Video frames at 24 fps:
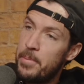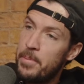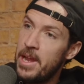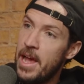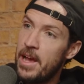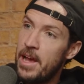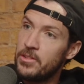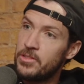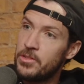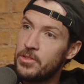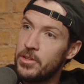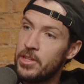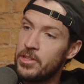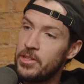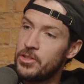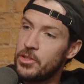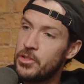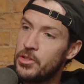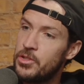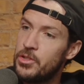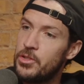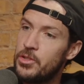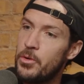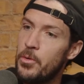it out. So there's a
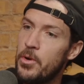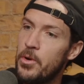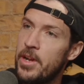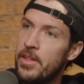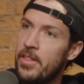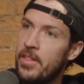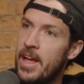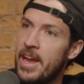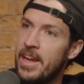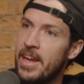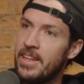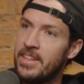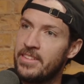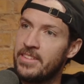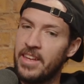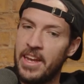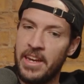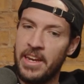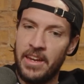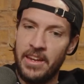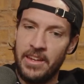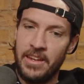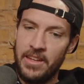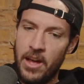storyline. It's
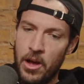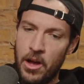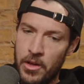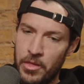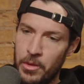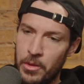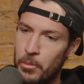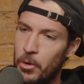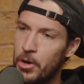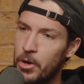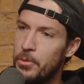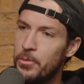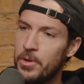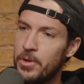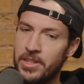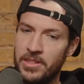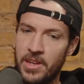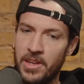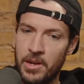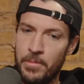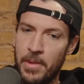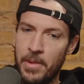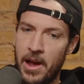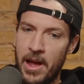like, in the morning we're going
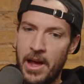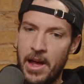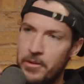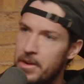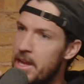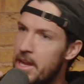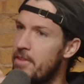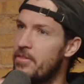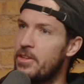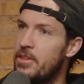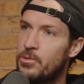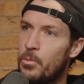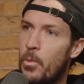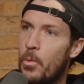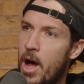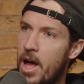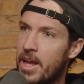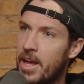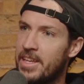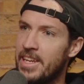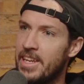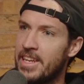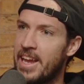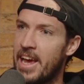to talk about how Navy's
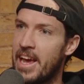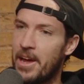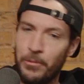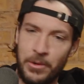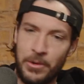walking now.